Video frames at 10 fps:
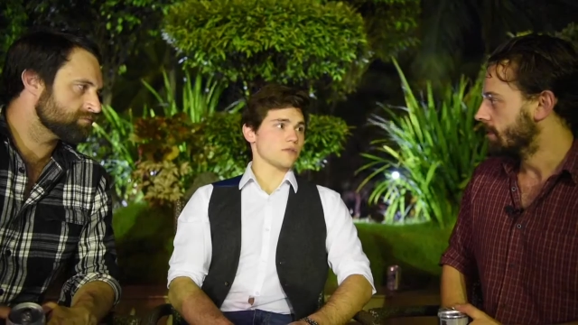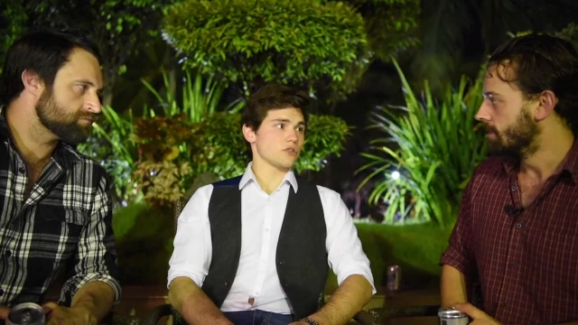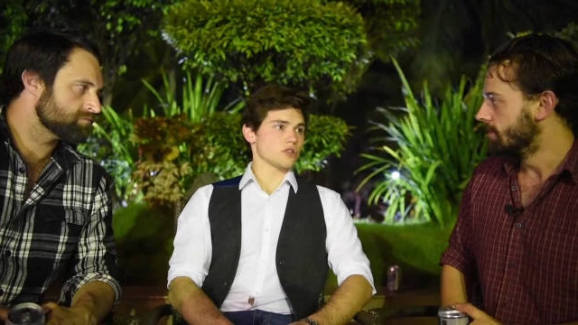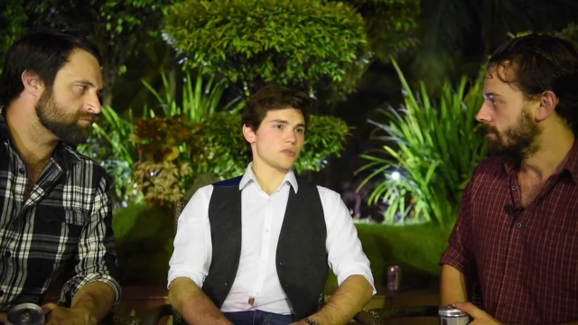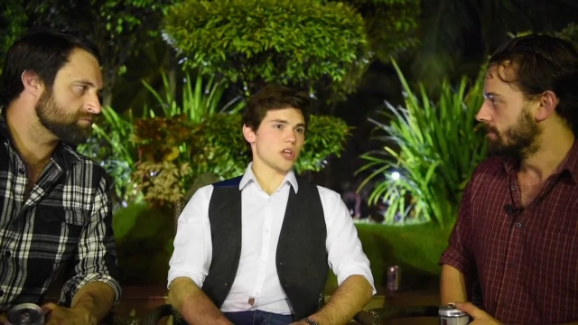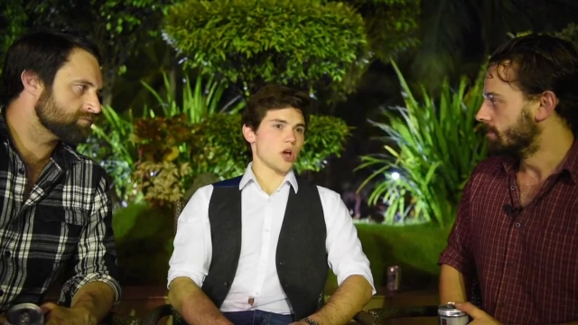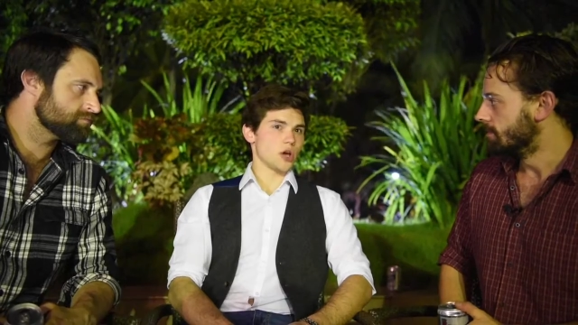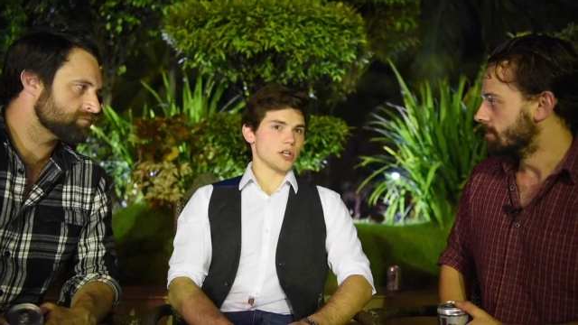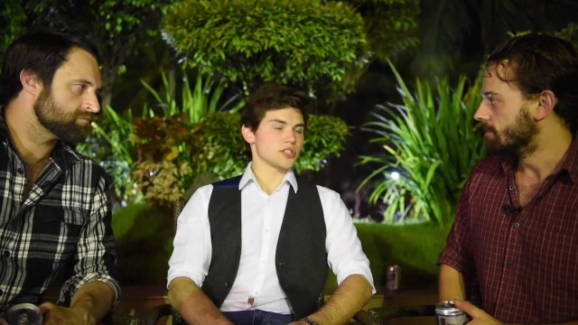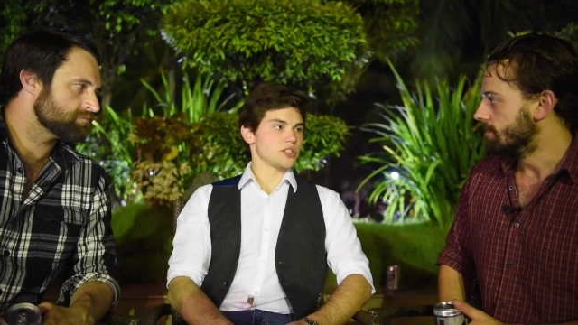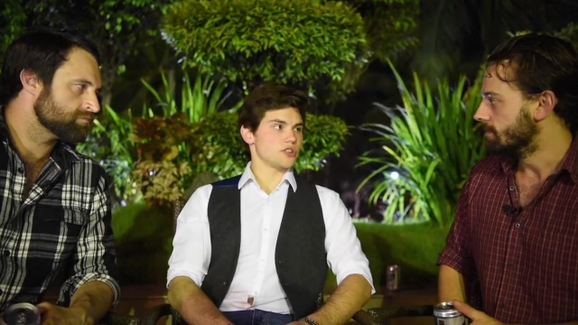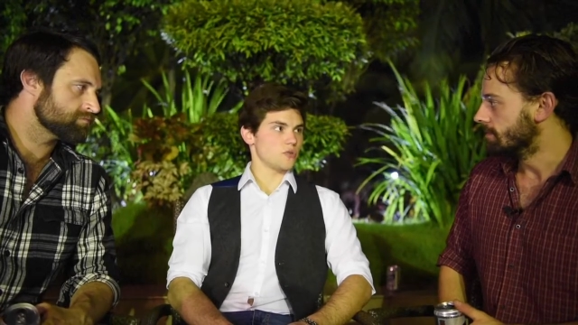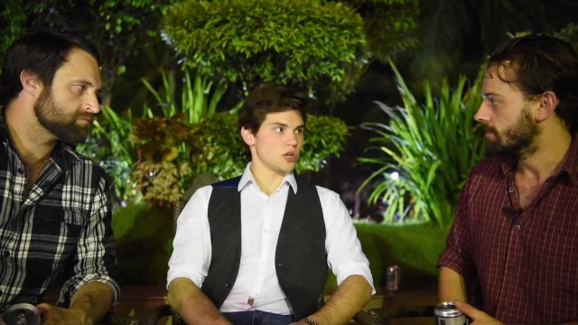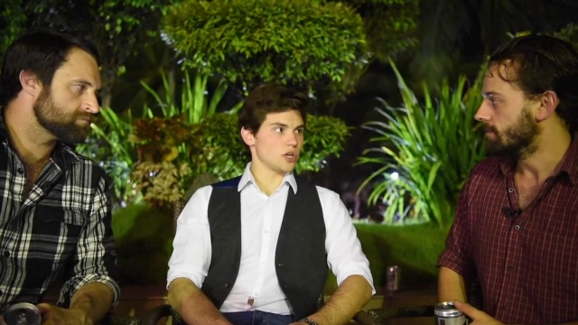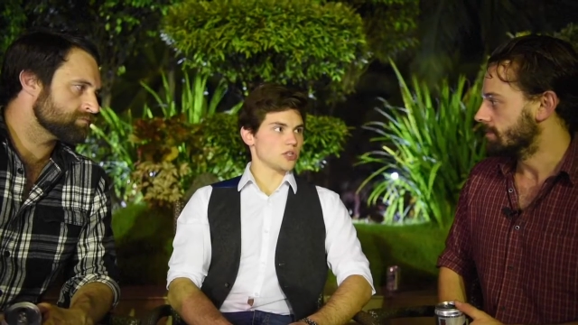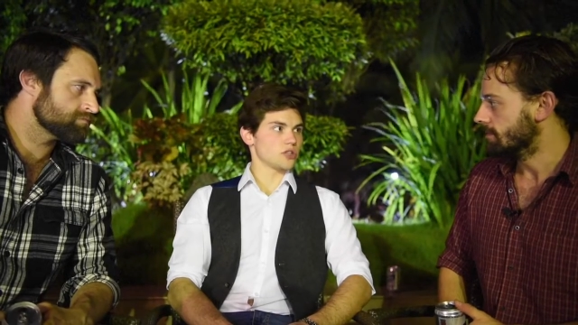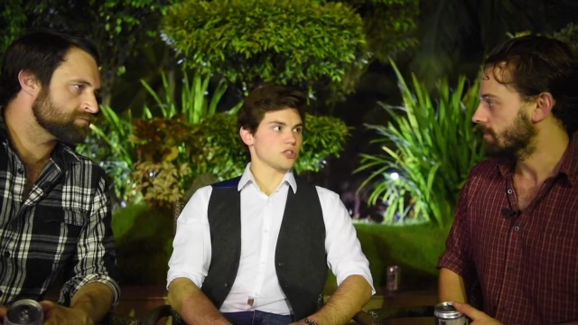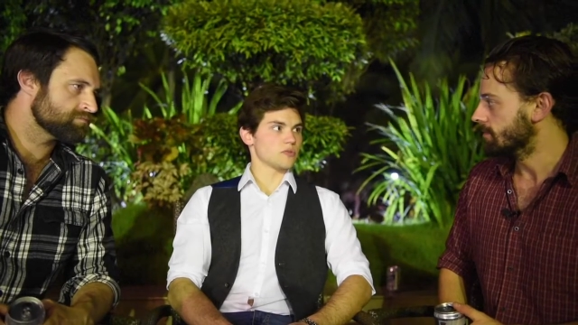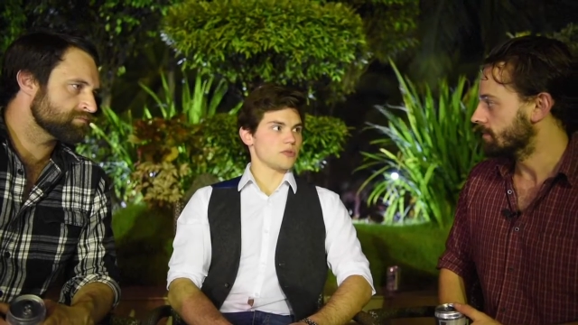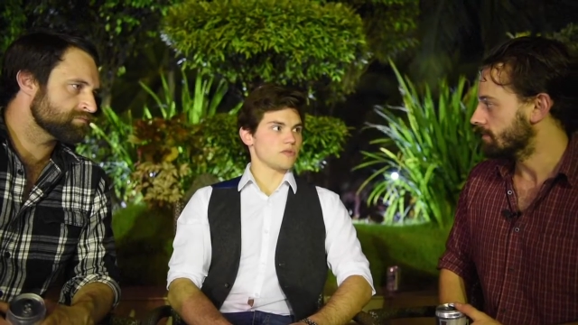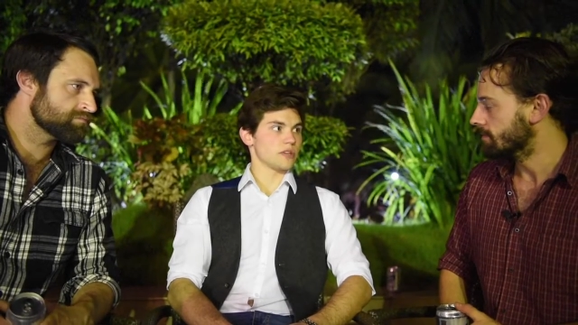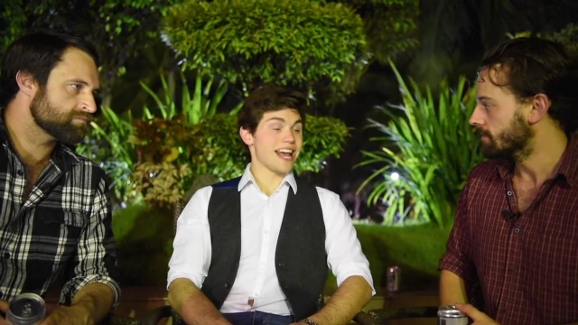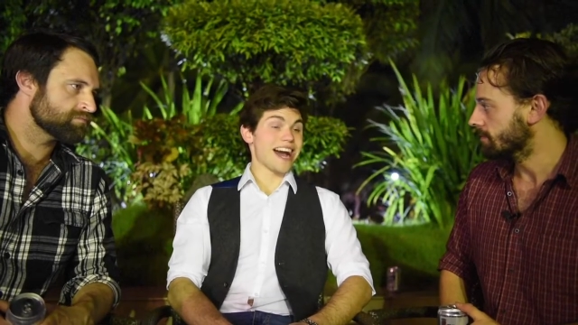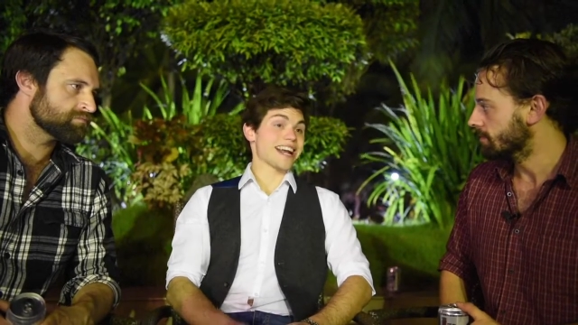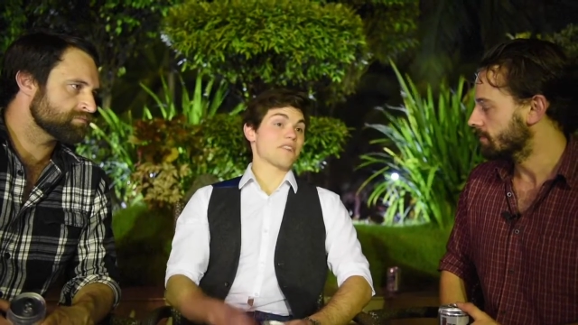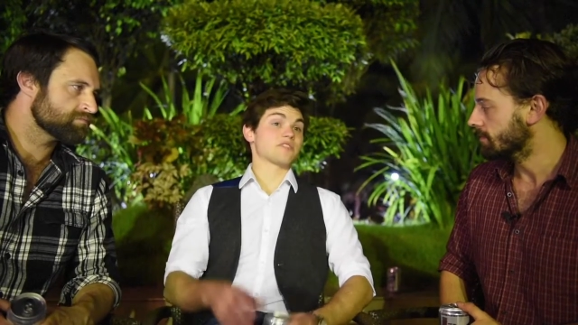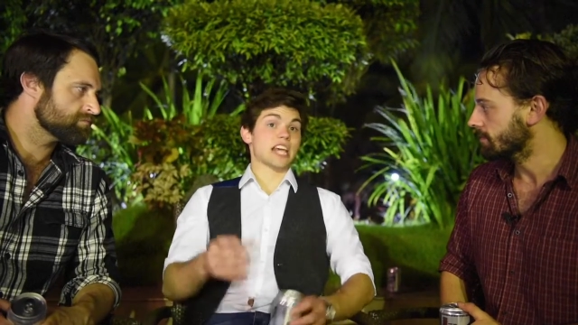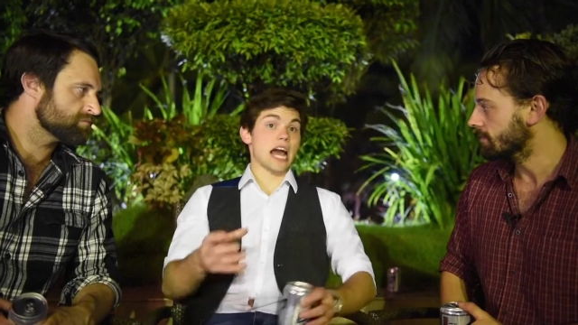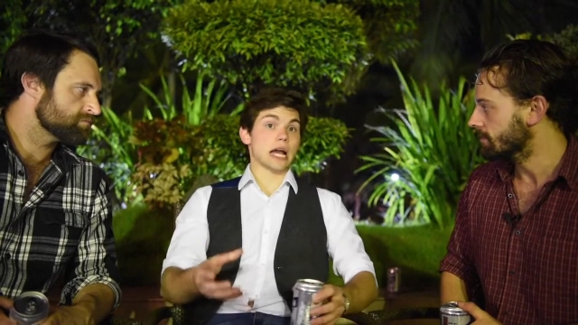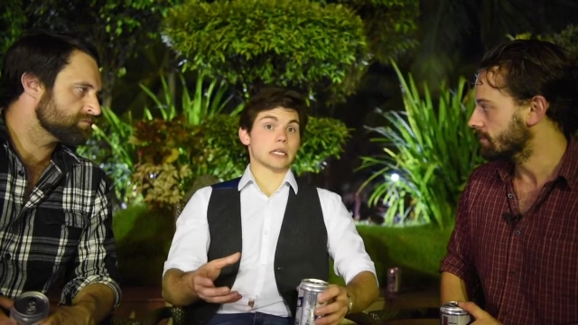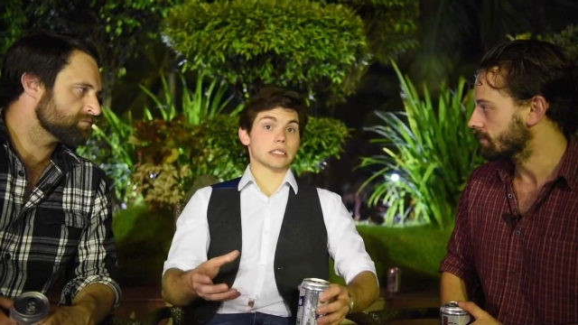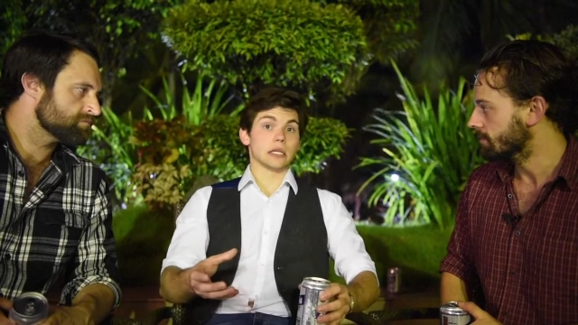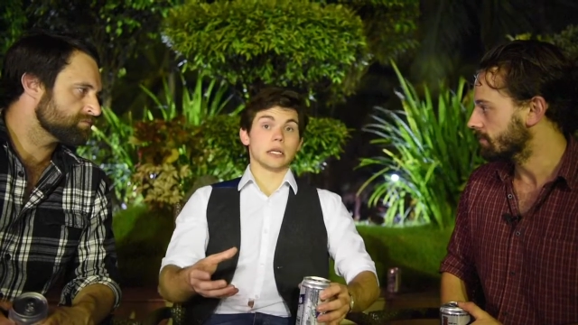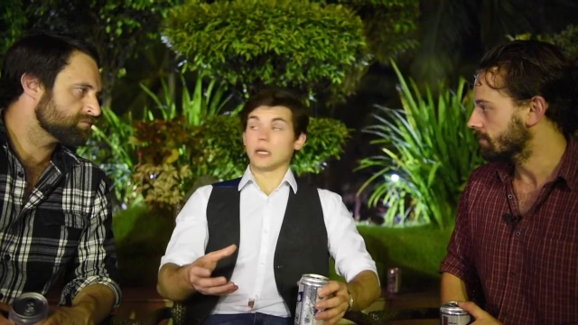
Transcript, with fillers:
Speaker 1: You've got to be earnest in your work. You've got to be really, and have tact